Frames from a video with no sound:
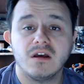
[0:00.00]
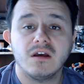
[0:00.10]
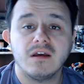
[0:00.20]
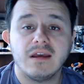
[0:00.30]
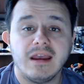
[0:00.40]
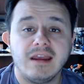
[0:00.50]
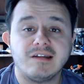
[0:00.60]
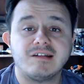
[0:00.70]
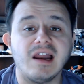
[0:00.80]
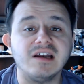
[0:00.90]
His
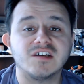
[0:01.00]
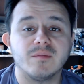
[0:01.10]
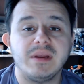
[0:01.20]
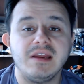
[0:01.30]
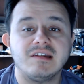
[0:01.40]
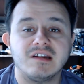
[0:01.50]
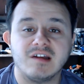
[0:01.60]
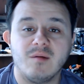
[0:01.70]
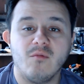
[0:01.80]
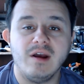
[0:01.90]
centerpiece, in some
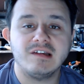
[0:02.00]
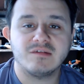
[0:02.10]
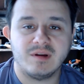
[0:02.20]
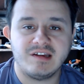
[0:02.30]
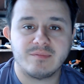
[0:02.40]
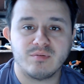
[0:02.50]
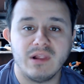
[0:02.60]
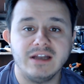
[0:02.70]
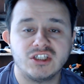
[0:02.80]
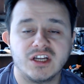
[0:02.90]
ways, was his
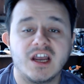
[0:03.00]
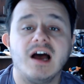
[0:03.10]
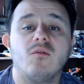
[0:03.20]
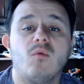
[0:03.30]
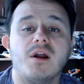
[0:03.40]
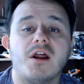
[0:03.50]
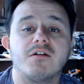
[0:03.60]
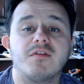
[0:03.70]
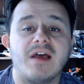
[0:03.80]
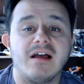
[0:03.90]
pledge to cut
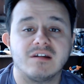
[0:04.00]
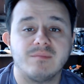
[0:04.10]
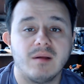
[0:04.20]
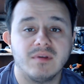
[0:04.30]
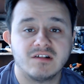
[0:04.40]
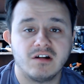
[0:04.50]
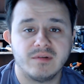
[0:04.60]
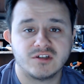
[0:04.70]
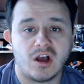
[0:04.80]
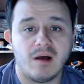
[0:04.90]
100,000 public service
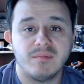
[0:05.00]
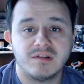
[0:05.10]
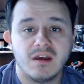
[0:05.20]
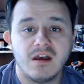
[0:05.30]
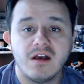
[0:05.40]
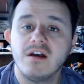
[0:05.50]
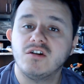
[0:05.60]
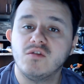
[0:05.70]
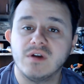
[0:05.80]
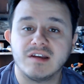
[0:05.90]
jobs, to,
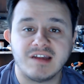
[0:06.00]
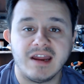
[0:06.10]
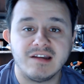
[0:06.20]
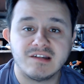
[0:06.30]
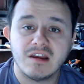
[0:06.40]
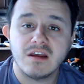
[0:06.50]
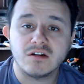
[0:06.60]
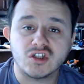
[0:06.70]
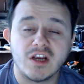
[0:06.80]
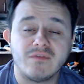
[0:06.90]
in a sense,
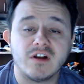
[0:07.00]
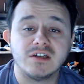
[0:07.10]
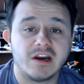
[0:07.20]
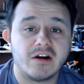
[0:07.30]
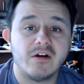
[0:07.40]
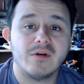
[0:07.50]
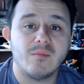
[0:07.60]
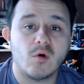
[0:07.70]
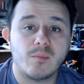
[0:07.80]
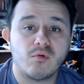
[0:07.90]
shift Ontario in a more
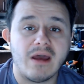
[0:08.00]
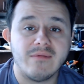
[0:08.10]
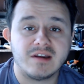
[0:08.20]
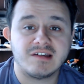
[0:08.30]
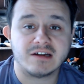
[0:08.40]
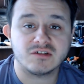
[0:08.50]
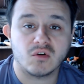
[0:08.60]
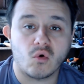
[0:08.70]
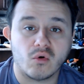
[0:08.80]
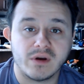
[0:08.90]
private
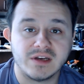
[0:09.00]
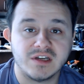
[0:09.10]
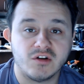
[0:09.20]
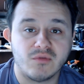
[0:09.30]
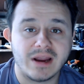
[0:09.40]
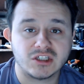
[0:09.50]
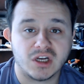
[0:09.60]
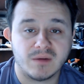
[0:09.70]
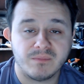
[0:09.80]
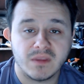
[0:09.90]
sector-oriented direction.
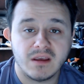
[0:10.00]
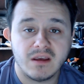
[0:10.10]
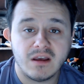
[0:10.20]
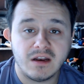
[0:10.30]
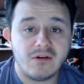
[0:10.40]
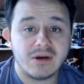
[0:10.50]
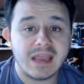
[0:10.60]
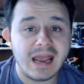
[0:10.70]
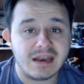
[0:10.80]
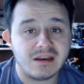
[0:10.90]
Now,
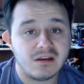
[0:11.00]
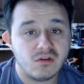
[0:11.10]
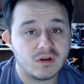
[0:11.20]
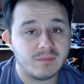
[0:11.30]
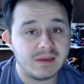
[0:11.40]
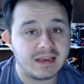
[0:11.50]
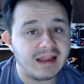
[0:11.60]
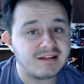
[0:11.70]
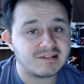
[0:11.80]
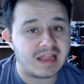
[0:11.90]
again, you could be
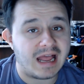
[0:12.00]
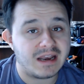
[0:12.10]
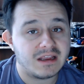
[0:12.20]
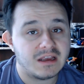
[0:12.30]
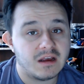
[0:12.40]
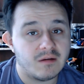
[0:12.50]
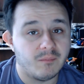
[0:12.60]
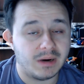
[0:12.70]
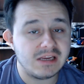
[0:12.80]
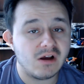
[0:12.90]
against that, but
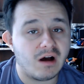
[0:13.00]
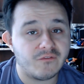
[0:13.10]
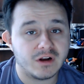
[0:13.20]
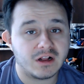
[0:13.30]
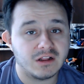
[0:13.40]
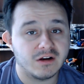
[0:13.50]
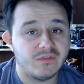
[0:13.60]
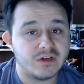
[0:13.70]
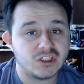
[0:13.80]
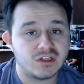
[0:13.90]
he offered a clear
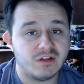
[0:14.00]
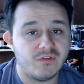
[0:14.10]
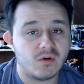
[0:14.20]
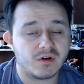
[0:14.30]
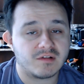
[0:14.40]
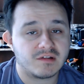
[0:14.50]
vision to the voters.